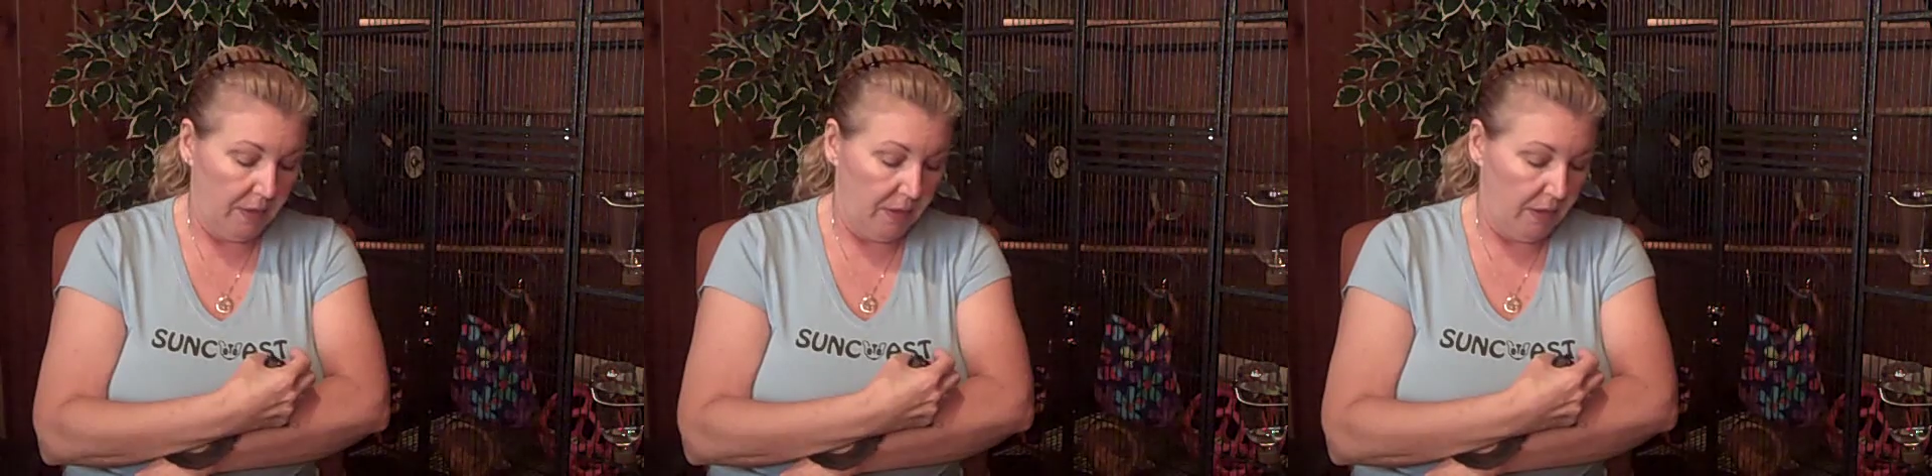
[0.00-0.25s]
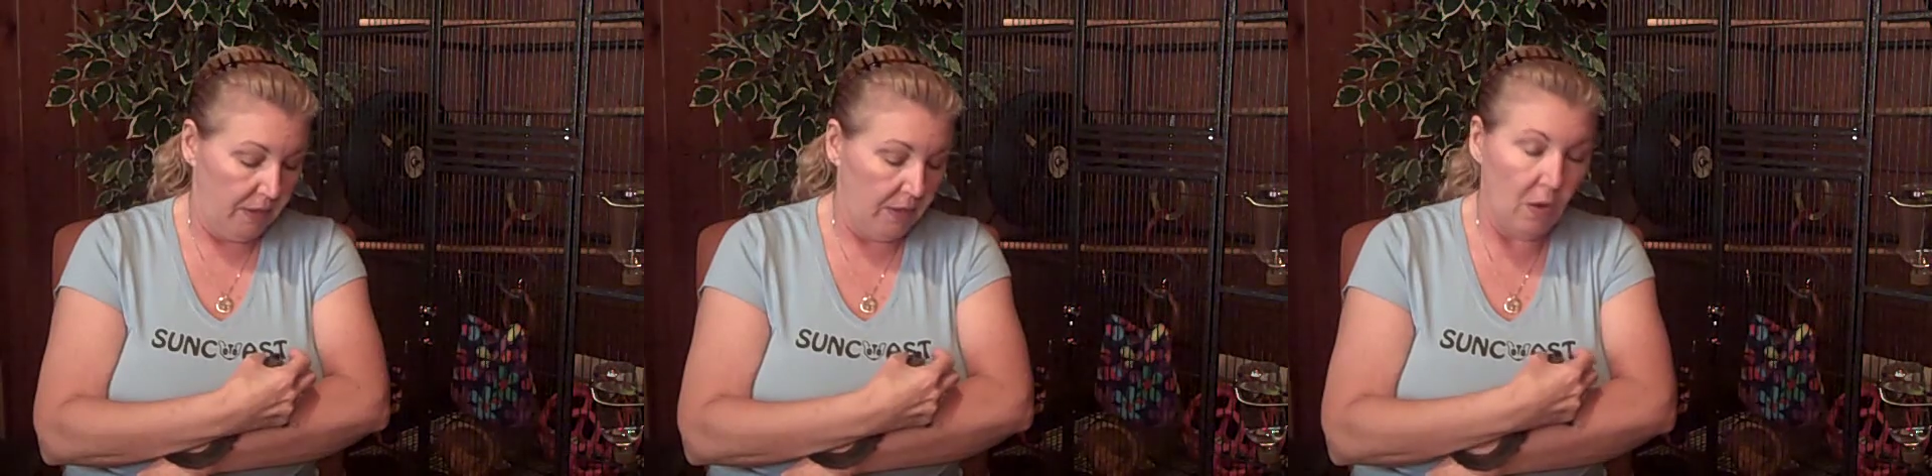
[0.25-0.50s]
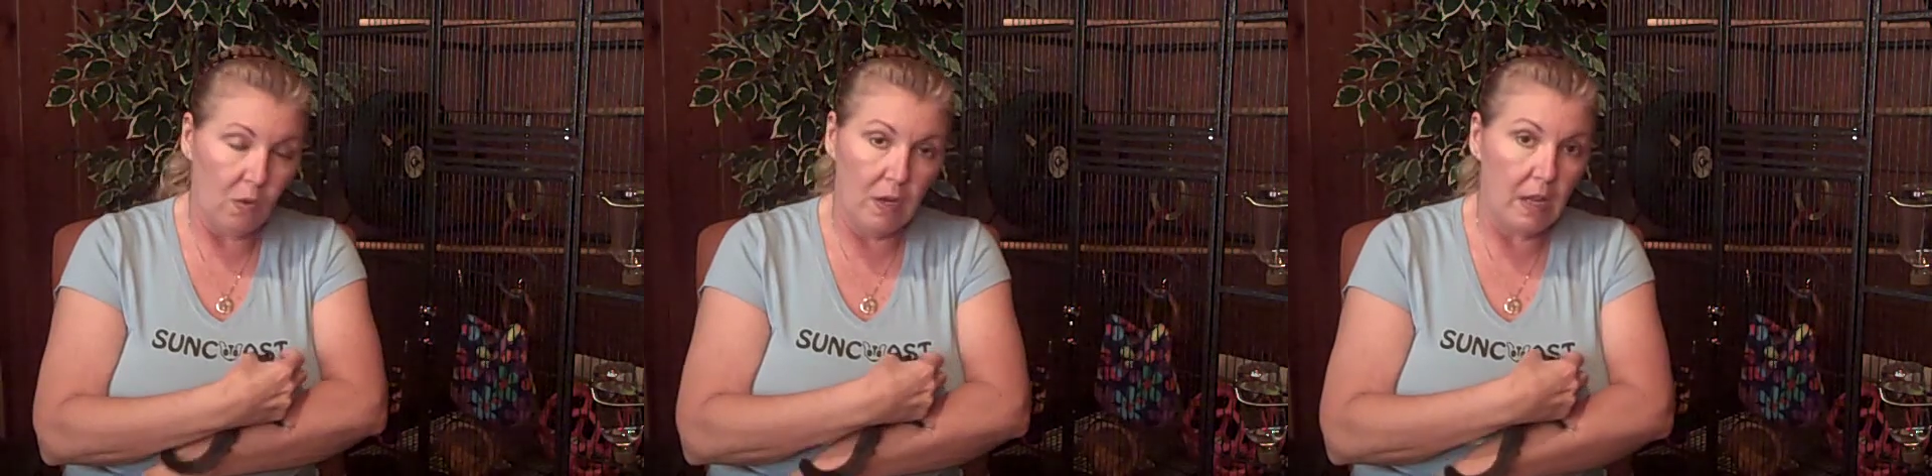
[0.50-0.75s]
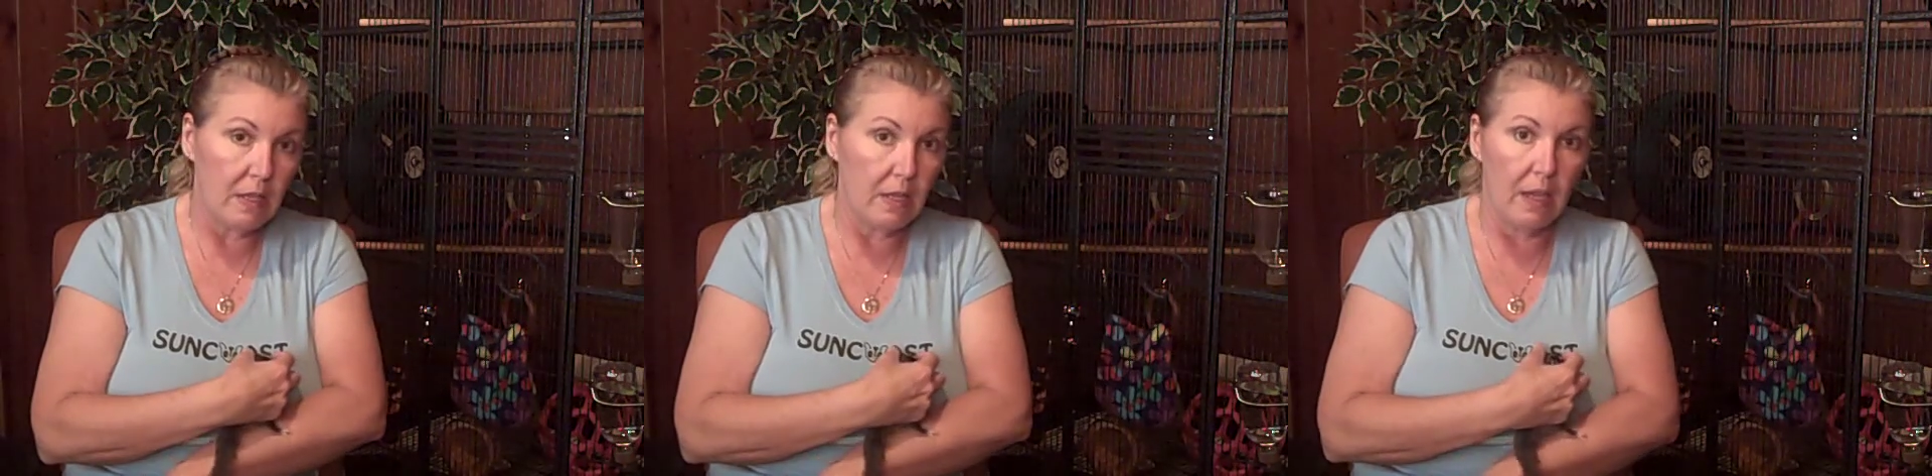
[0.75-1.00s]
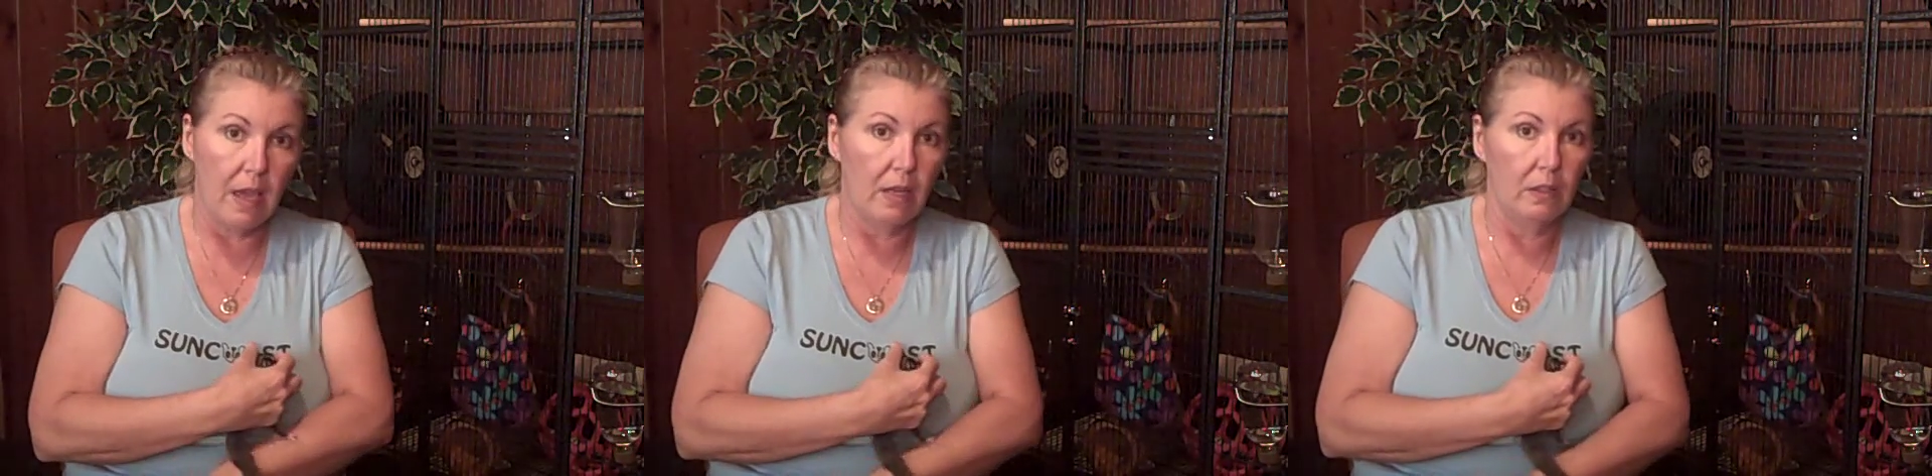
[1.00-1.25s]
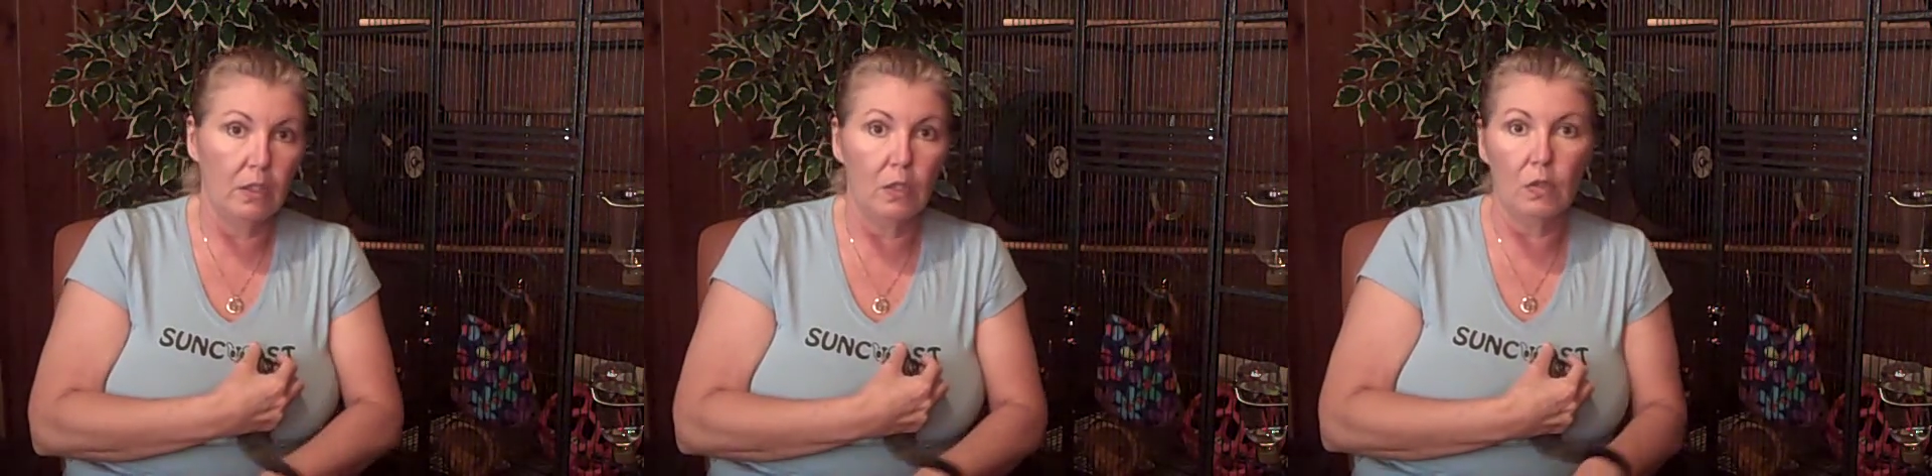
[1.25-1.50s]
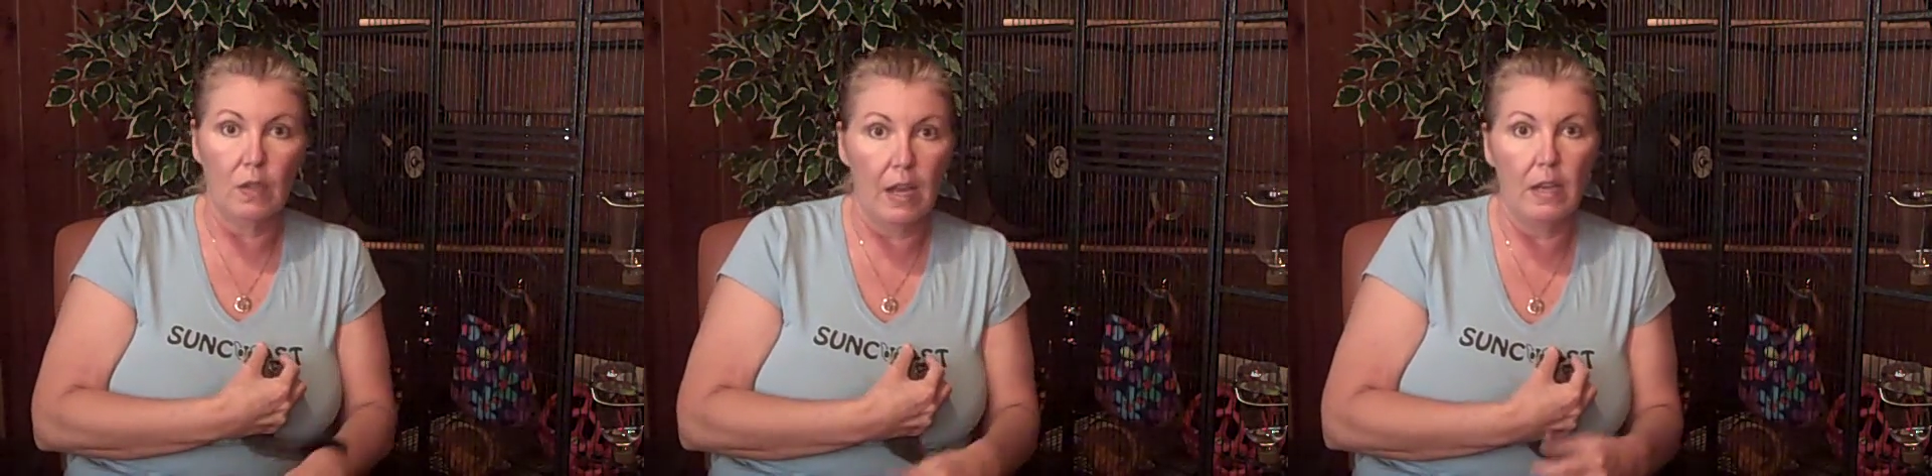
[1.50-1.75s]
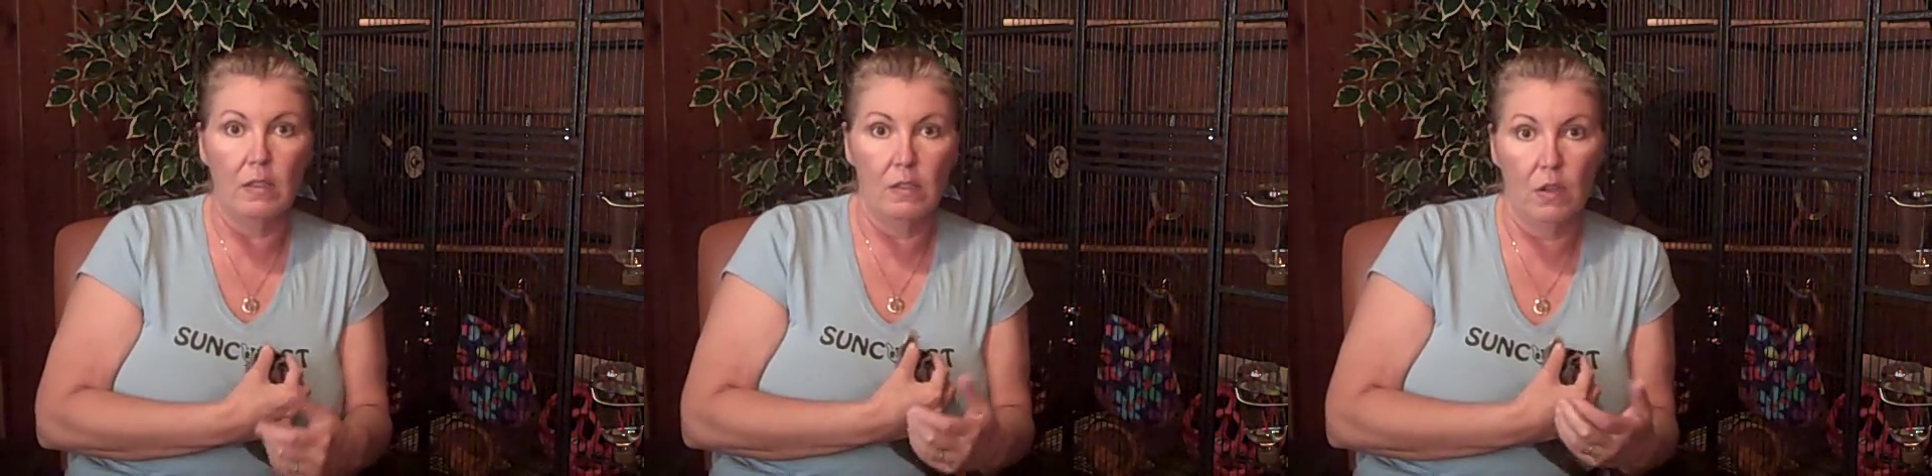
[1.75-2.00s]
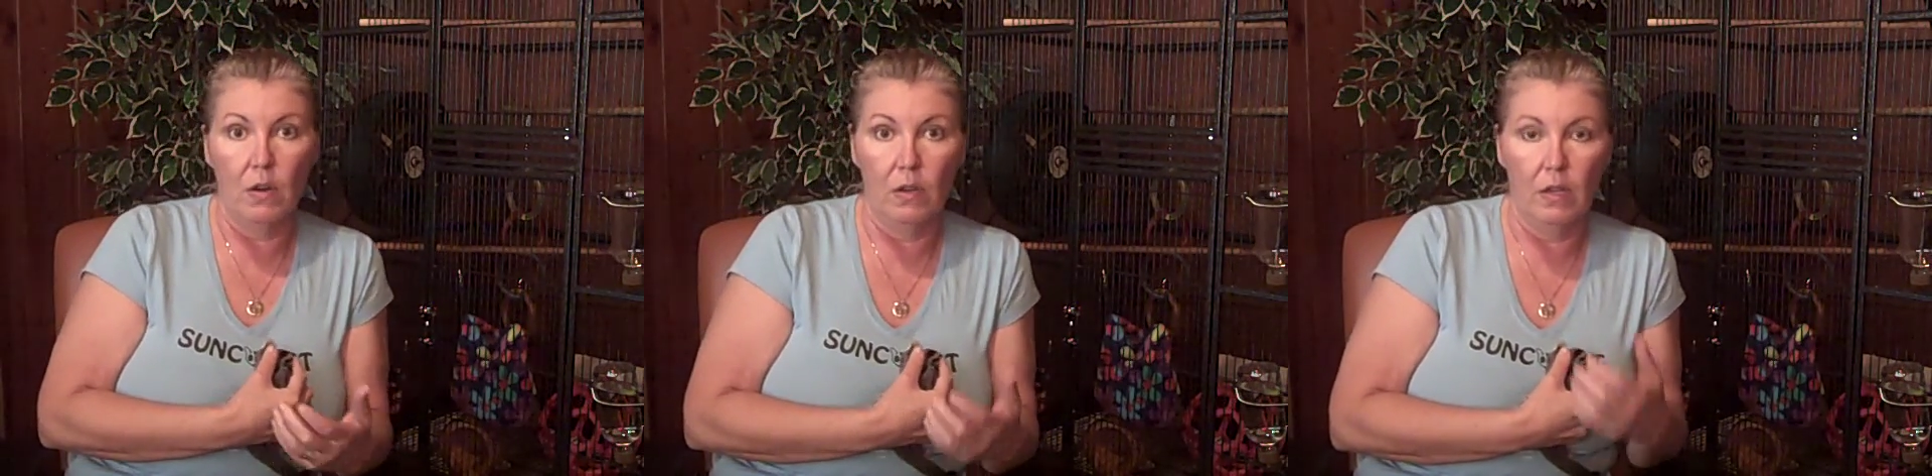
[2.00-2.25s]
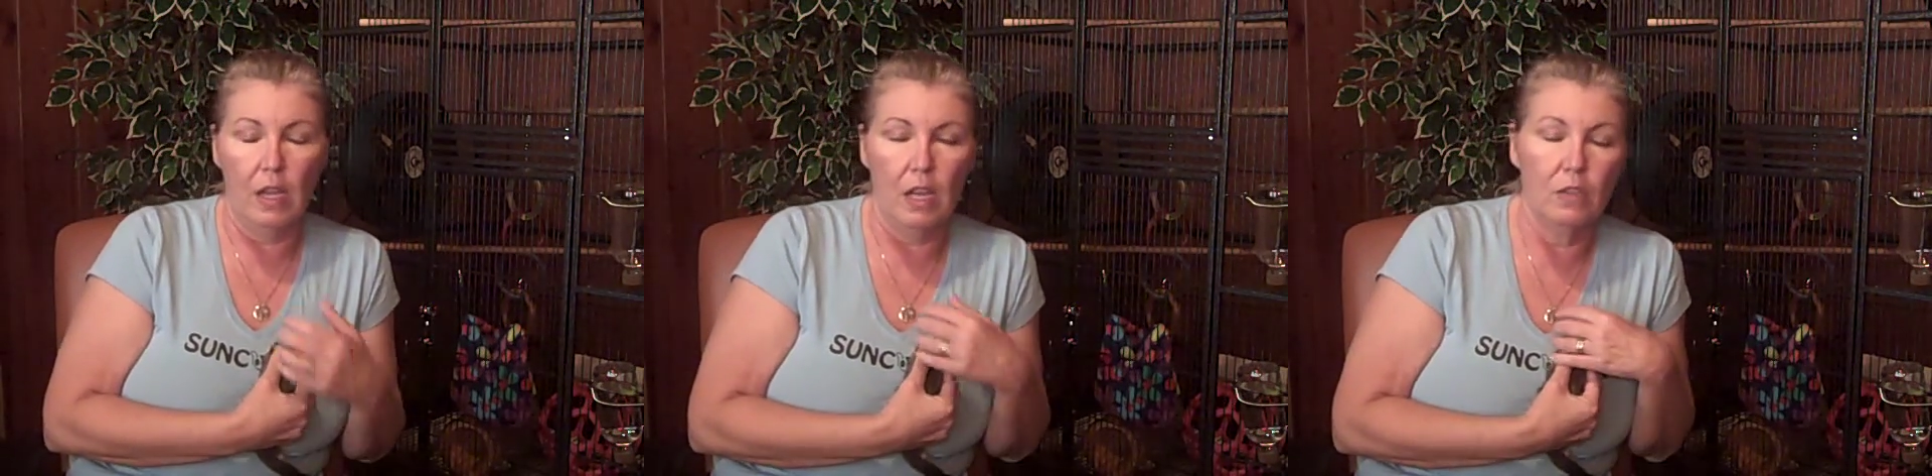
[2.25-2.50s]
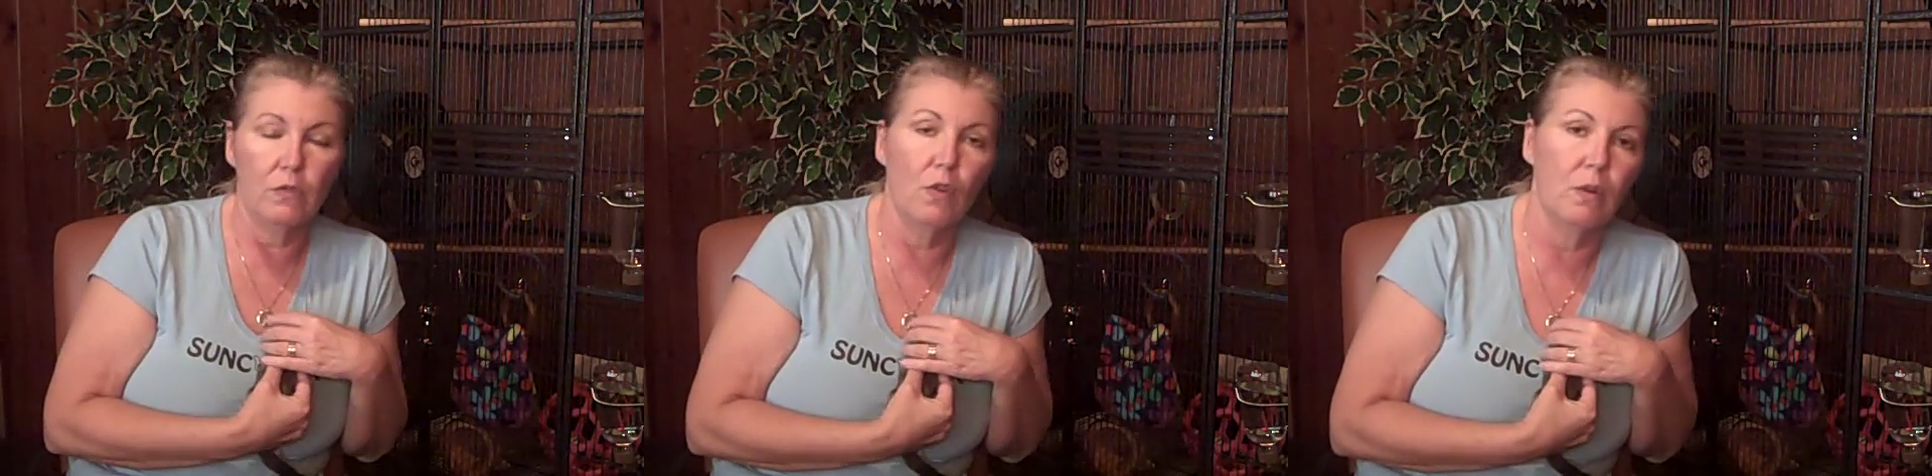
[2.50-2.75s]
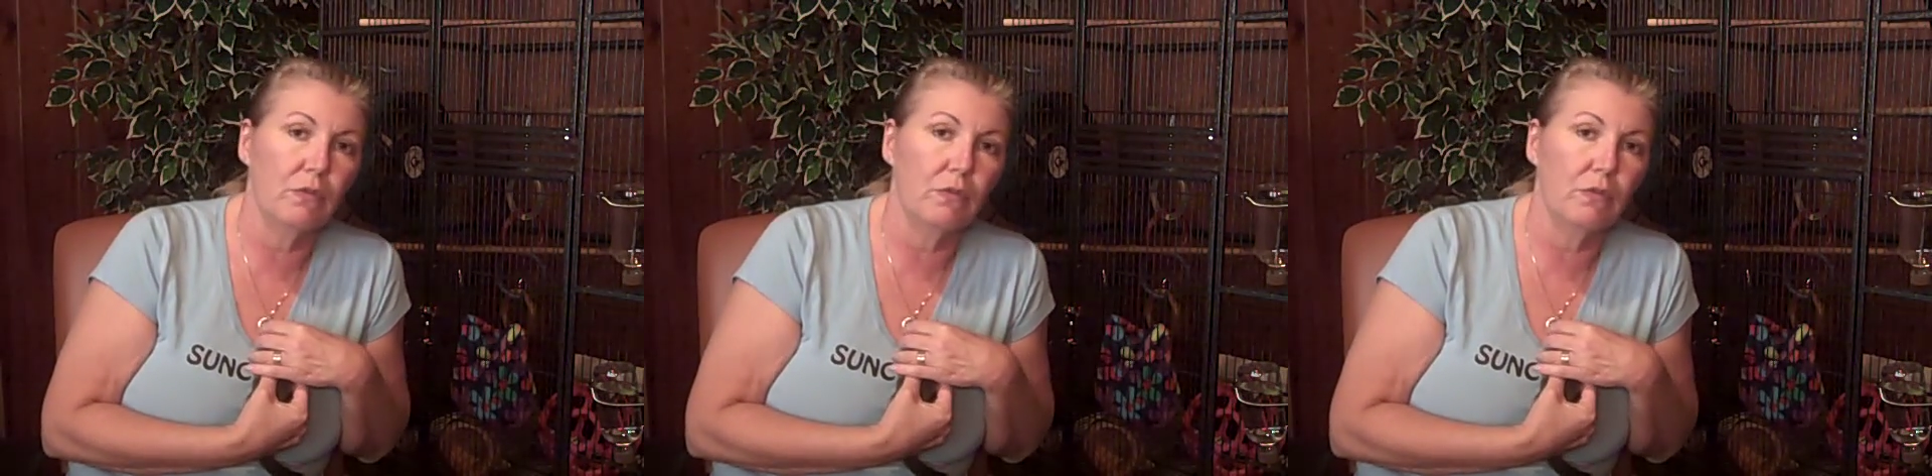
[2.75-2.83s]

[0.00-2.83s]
You don't need to get a little tiny starter cage for them.